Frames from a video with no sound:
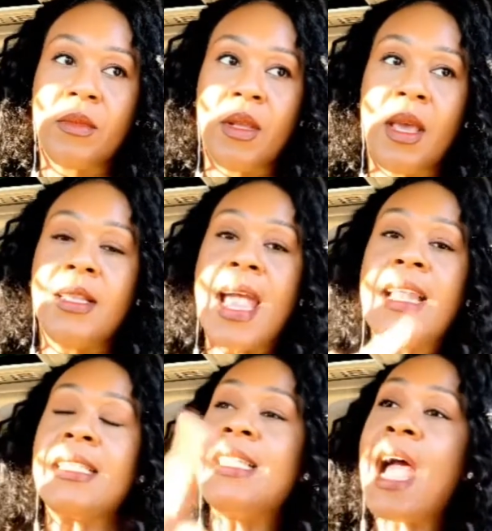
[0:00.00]
That
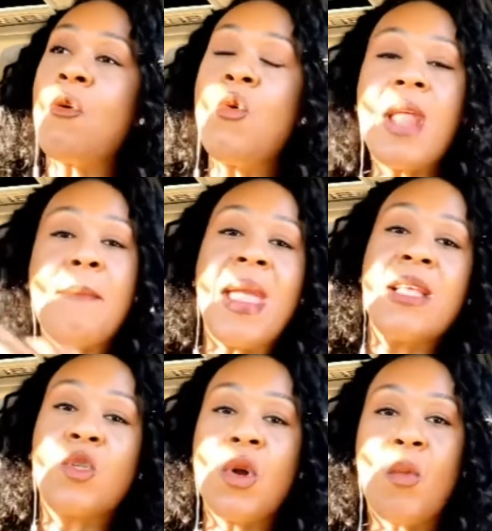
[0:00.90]
is not who that
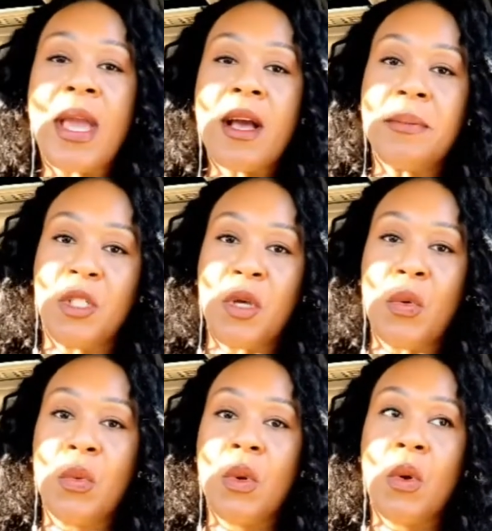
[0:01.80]
man's going to wake up
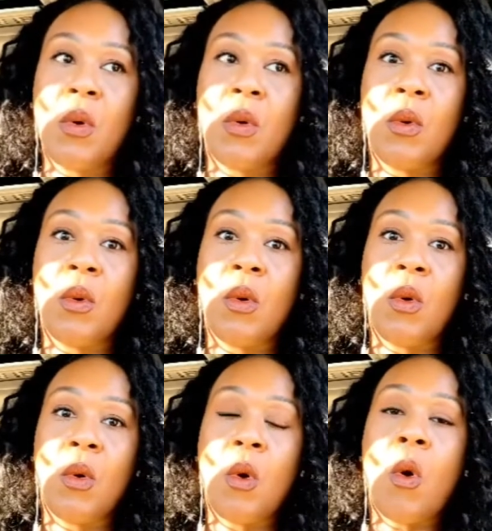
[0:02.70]
to
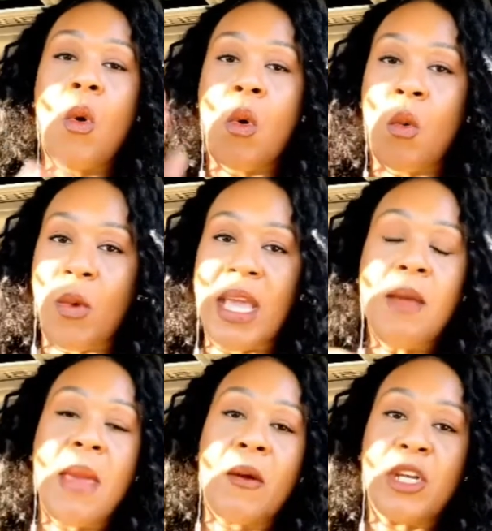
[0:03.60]
when he
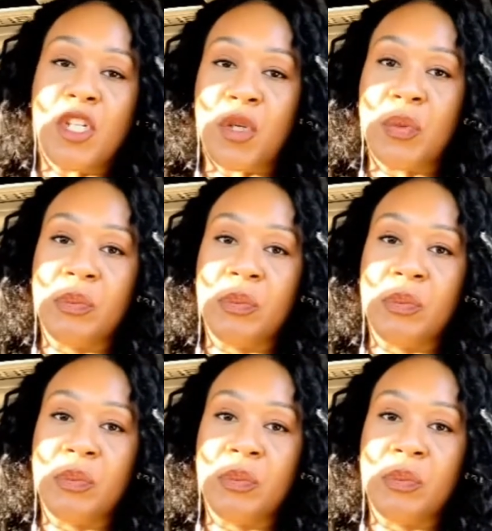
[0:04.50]
marries you.